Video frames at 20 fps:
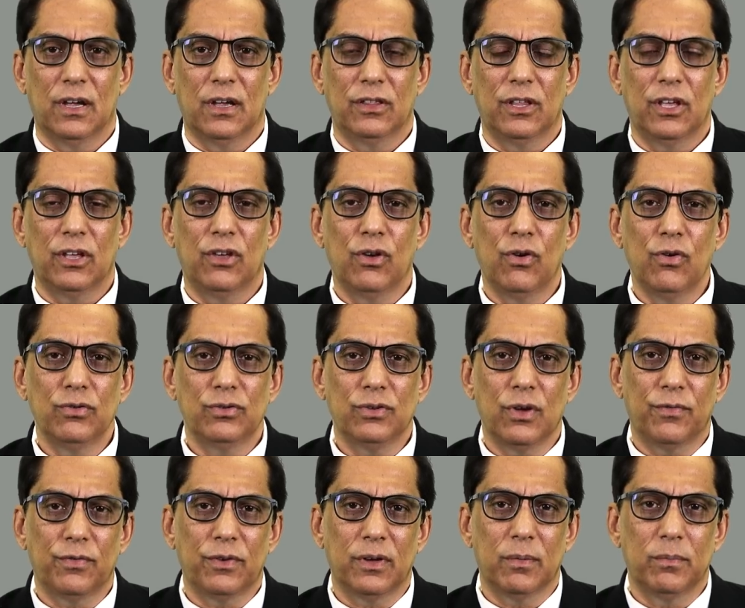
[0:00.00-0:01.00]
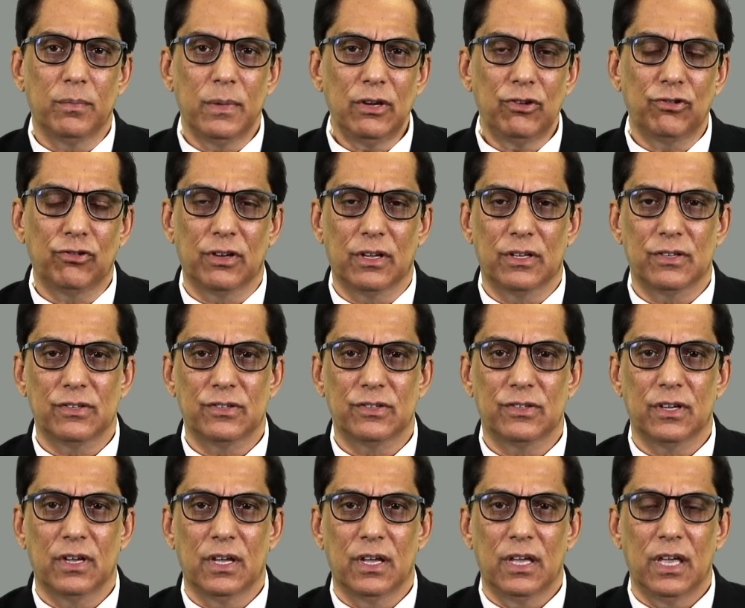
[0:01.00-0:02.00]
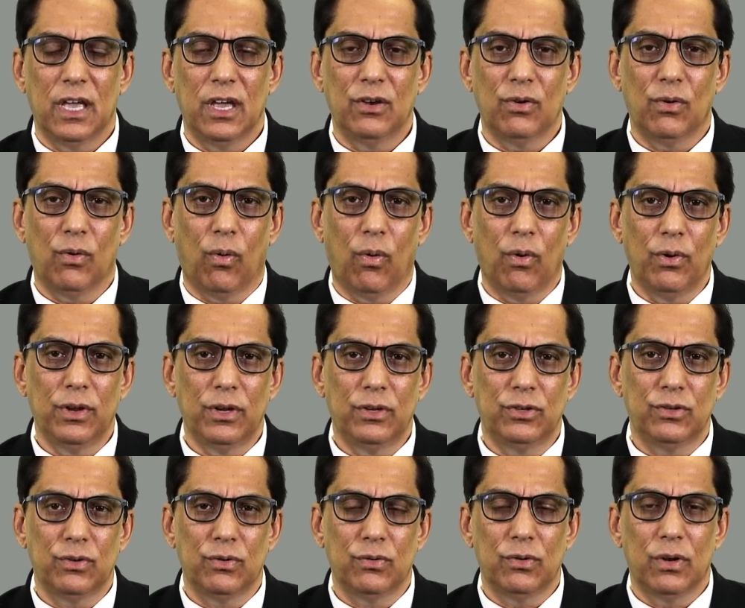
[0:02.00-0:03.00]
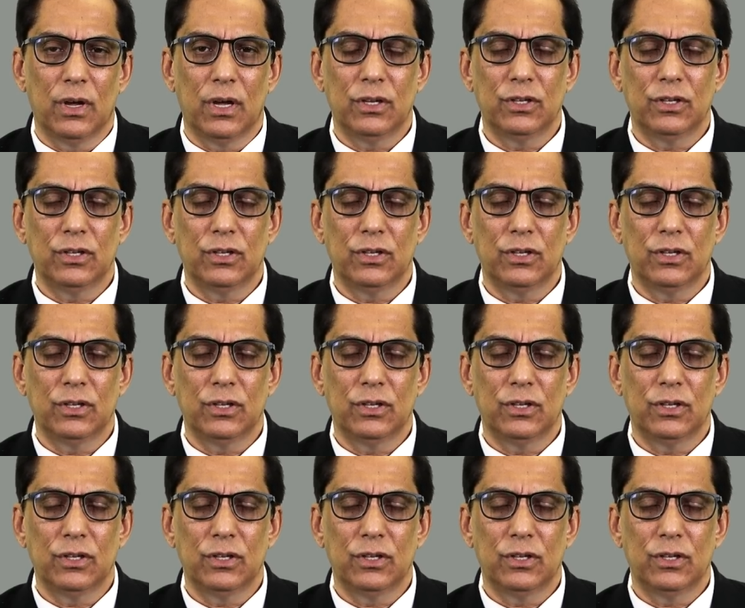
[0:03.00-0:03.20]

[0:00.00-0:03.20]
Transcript: the use of commissions in order to